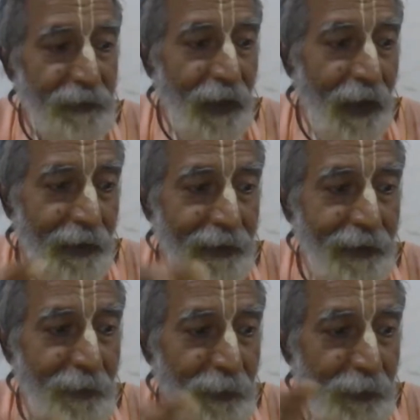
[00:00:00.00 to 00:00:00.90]

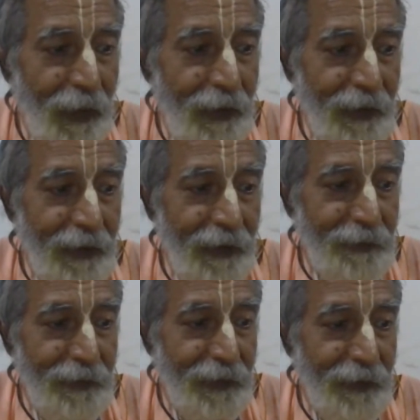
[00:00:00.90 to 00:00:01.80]
Taraka Paraka.
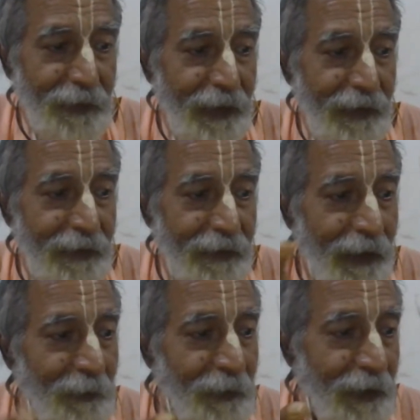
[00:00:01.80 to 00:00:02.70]
Okay.
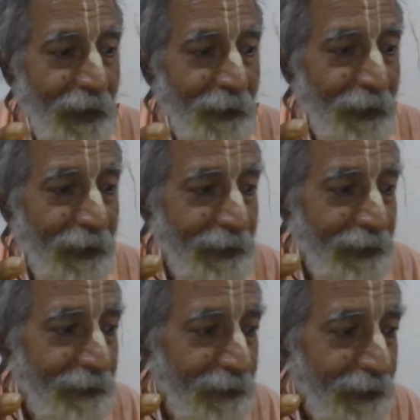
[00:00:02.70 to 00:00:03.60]
Ramanama
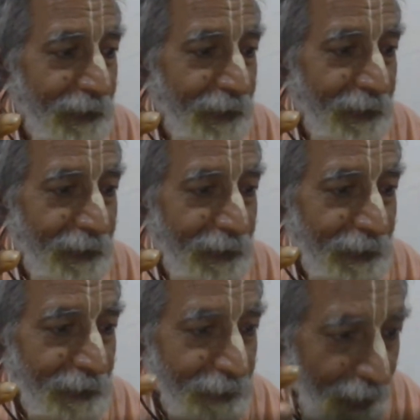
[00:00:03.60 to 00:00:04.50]
is
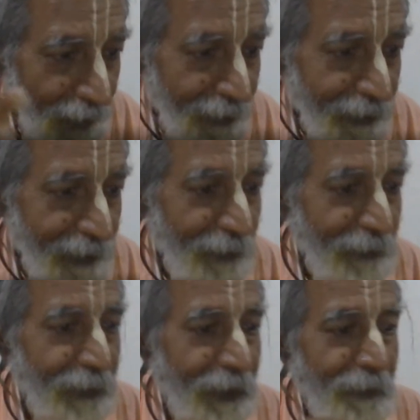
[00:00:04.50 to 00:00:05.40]
Taraka
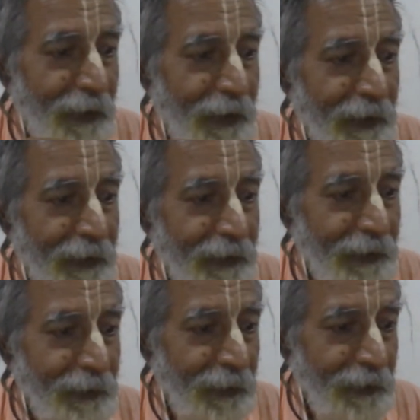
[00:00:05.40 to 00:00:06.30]
Brahma.
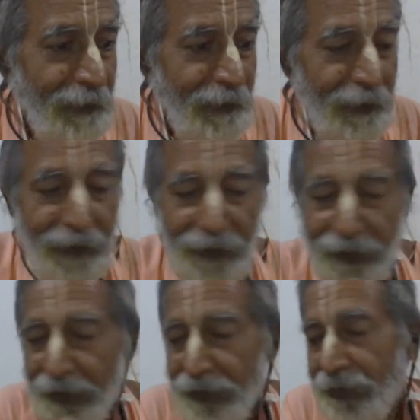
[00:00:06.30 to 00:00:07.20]

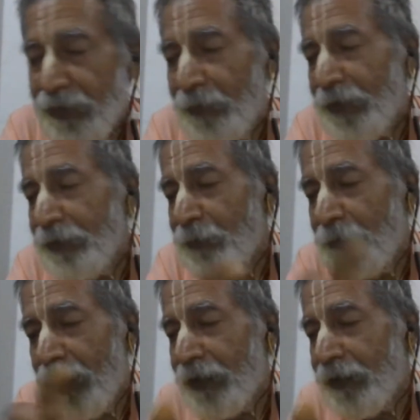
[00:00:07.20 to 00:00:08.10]
Krishnanama is
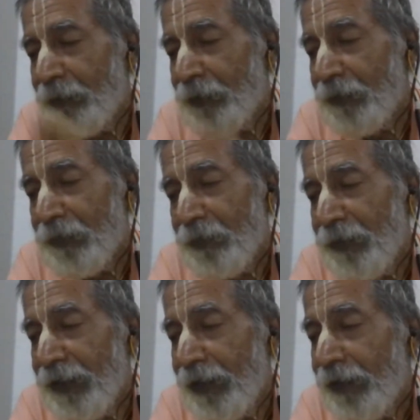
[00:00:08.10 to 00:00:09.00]
Paraka Brahma.
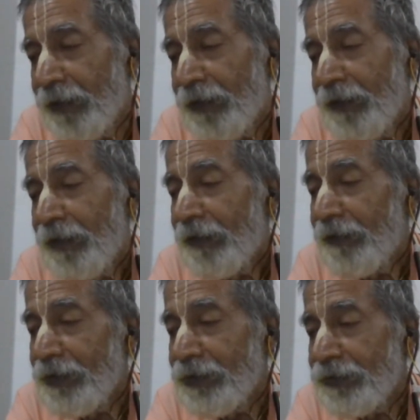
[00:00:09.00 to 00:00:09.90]
Meaning
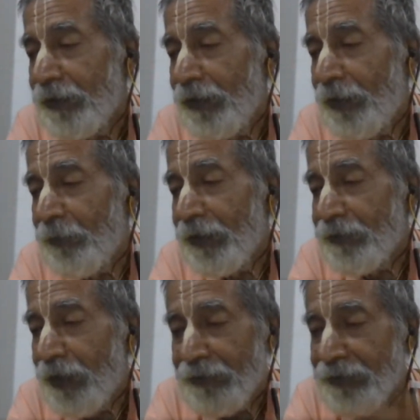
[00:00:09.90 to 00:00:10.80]
Krishna Nama is
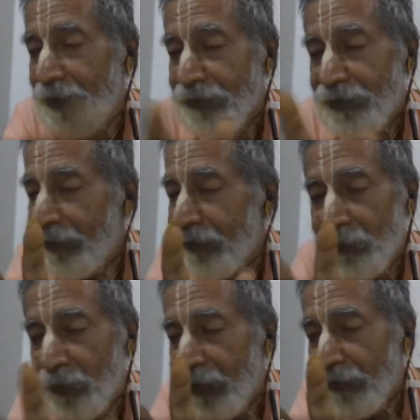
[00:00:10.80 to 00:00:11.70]
not just
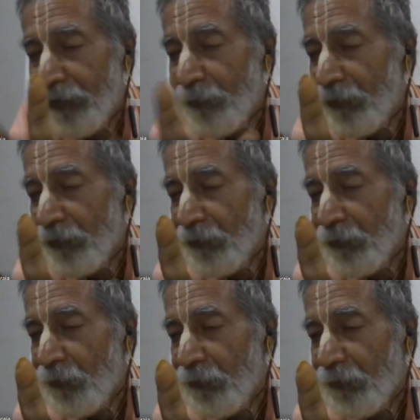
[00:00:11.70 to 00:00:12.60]
satisfied giving
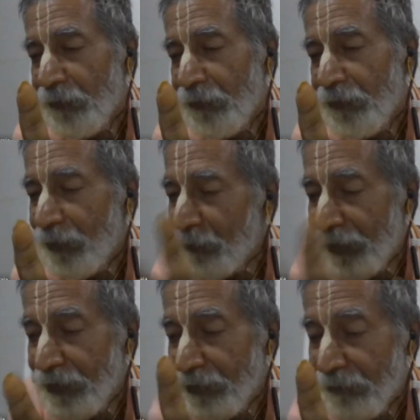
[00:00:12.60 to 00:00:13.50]
you
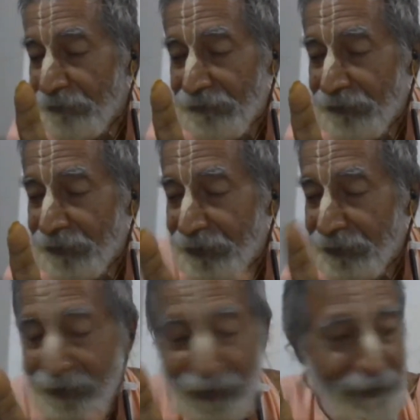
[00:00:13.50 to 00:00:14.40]
liberation. You
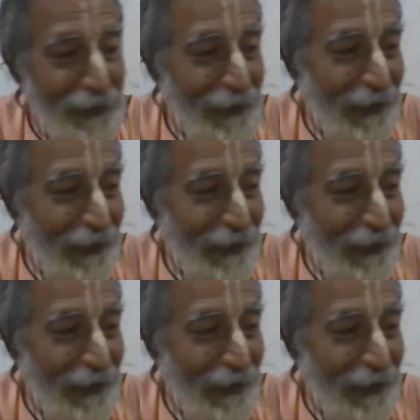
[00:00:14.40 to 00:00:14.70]
know?